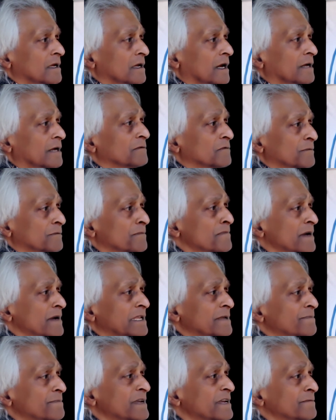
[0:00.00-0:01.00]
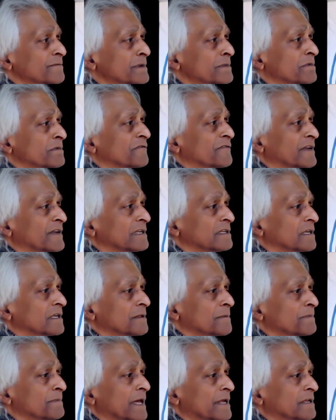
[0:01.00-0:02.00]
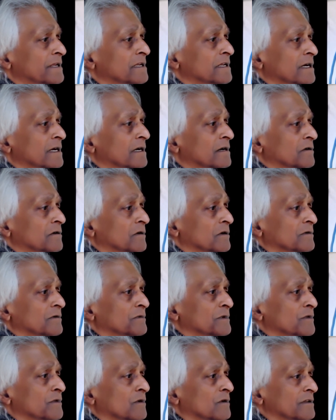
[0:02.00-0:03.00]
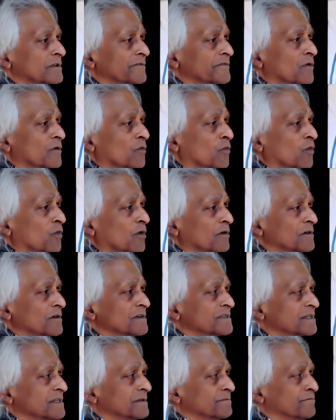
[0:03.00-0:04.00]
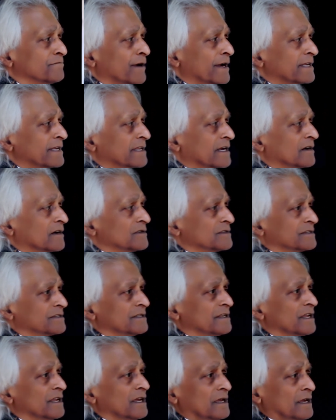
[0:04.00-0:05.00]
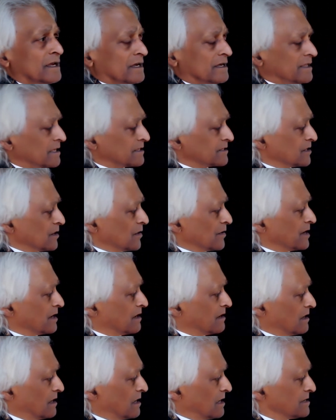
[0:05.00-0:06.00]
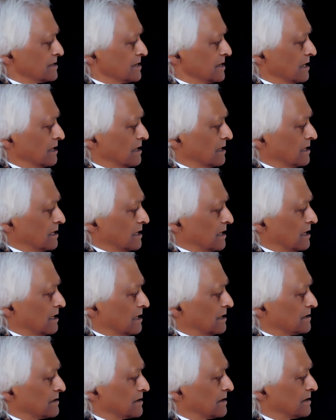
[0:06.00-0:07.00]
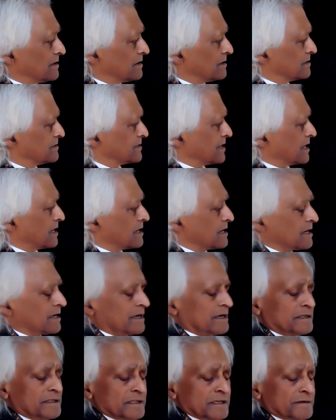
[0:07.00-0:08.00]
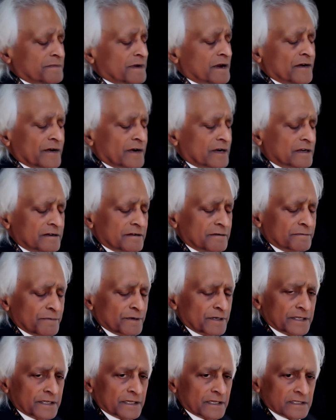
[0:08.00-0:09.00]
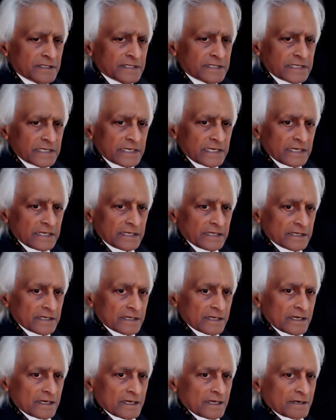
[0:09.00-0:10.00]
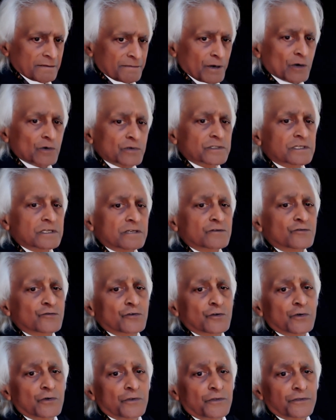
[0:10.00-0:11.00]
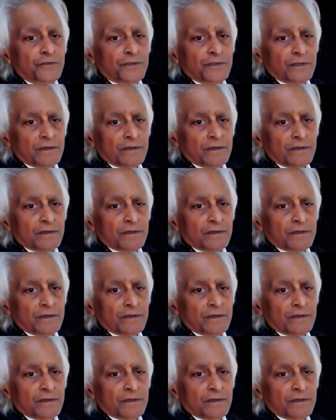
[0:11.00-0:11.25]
And many people feel on the planet now, with all of the wars and breakdowns and that's going on, say in the American political scene, post-truth,